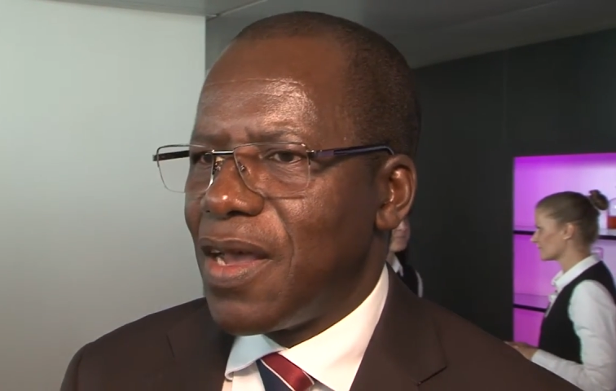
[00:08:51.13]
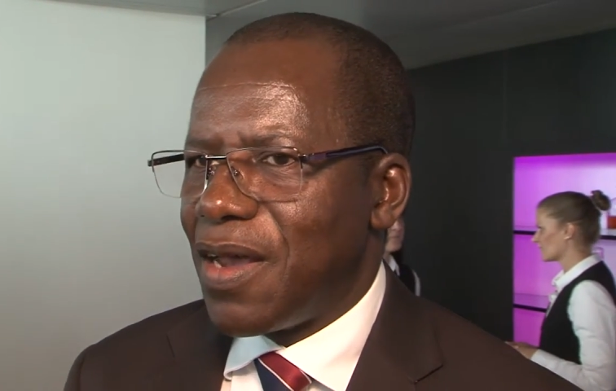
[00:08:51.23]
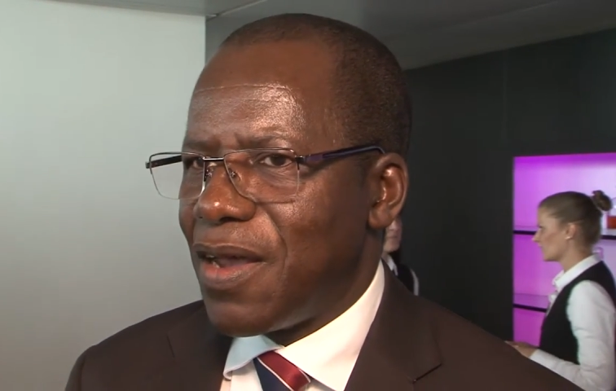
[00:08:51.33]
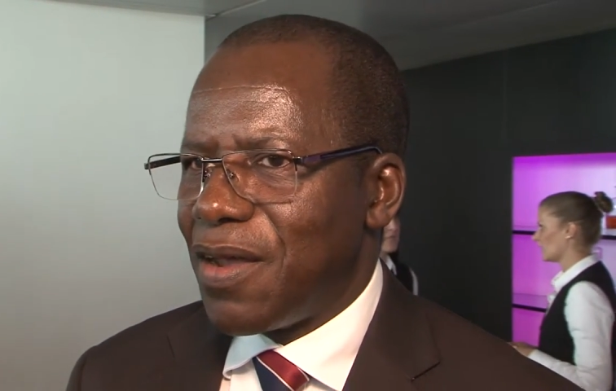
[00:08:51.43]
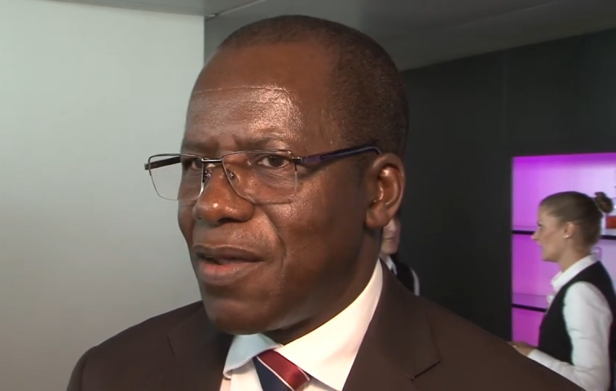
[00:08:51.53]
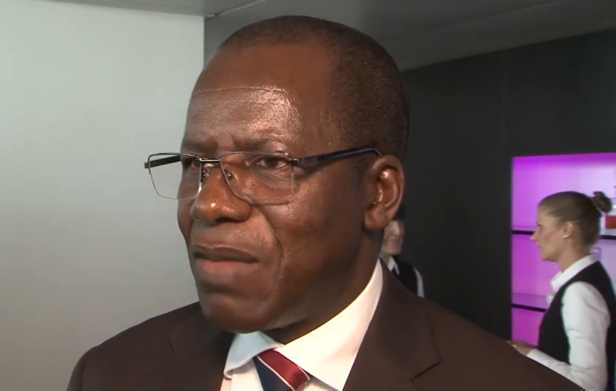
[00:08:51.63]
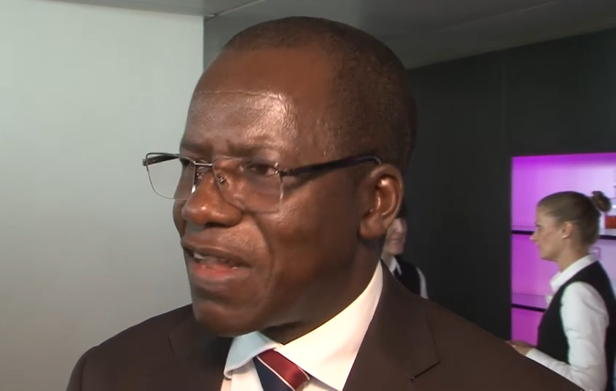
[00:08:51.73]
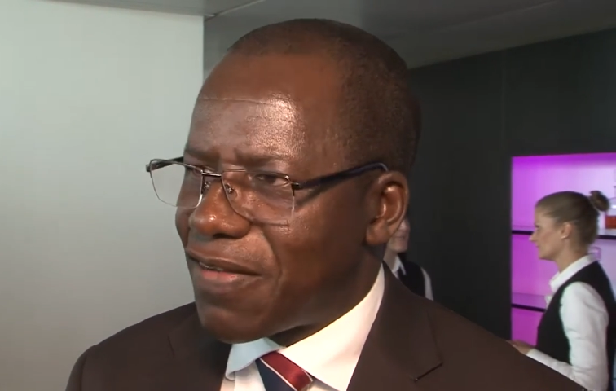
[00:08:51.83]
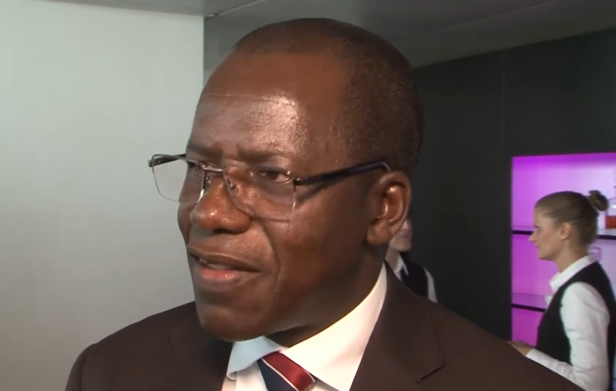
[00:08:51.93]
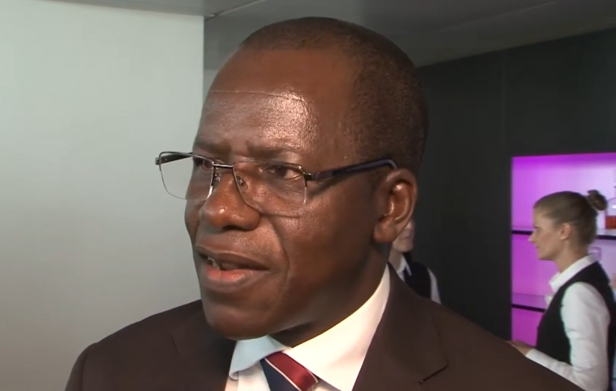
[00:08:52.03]
Speaker 1: Uh,
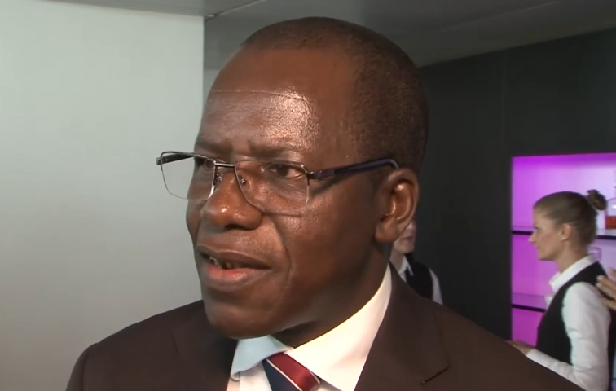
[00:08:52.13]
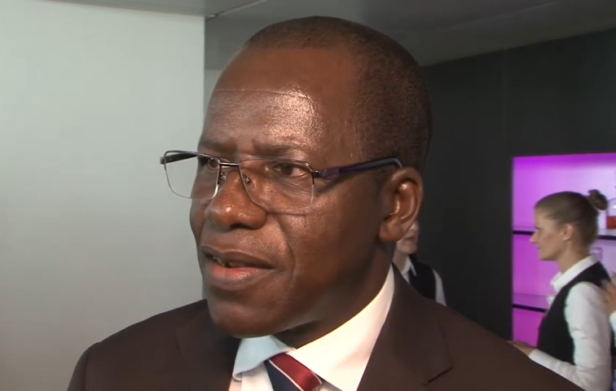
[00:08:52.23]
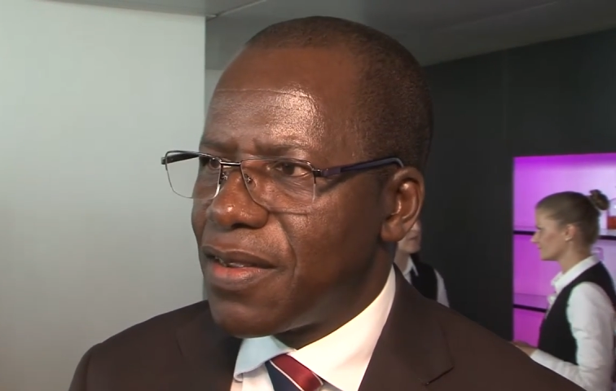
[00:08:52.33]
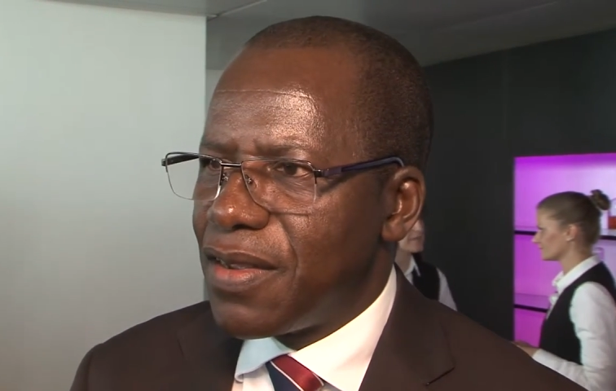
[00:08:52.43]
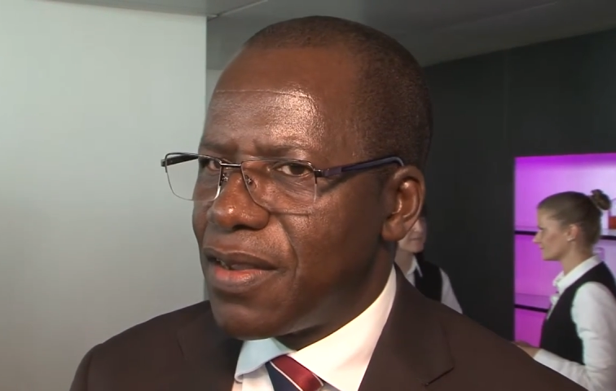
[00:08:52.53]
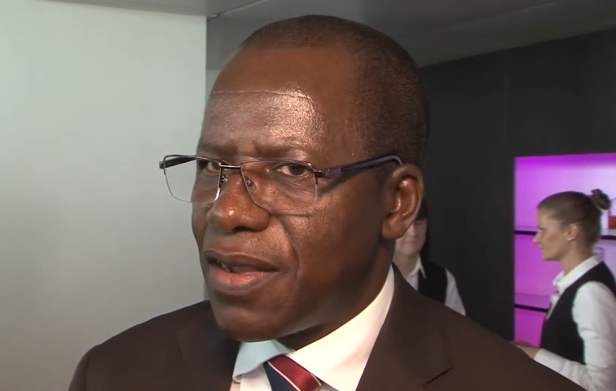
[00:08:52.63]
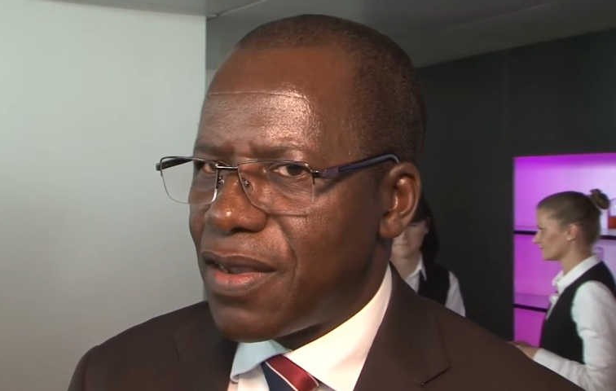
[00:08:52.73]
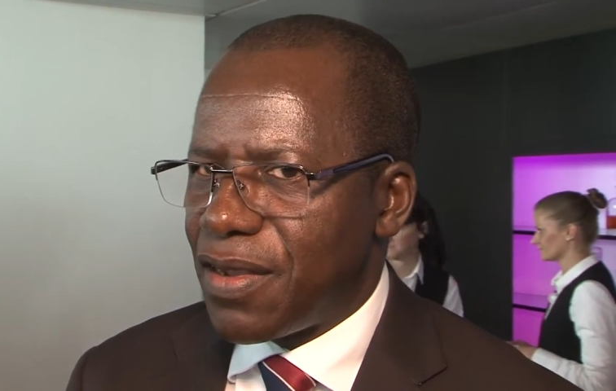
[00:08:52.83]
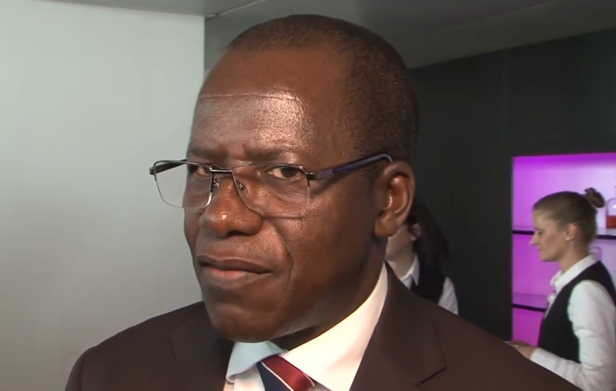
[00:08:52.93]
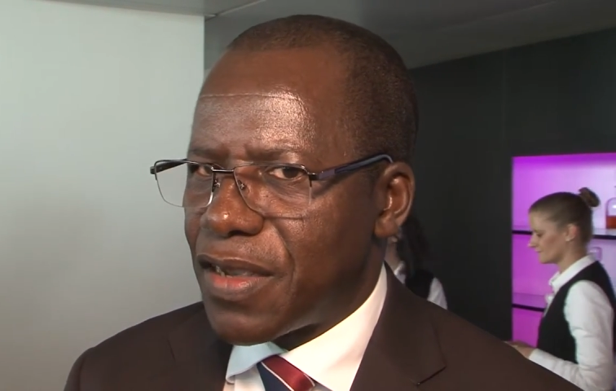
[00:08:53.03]
but still,
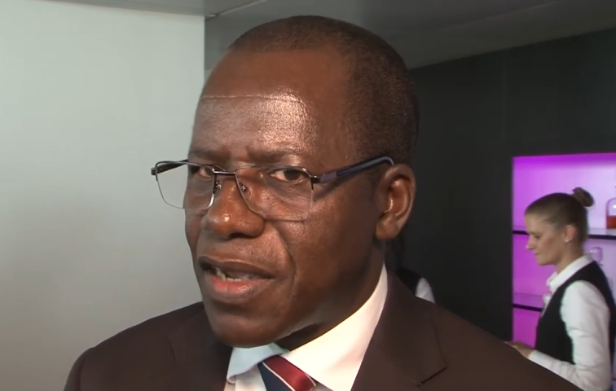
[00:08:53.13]
the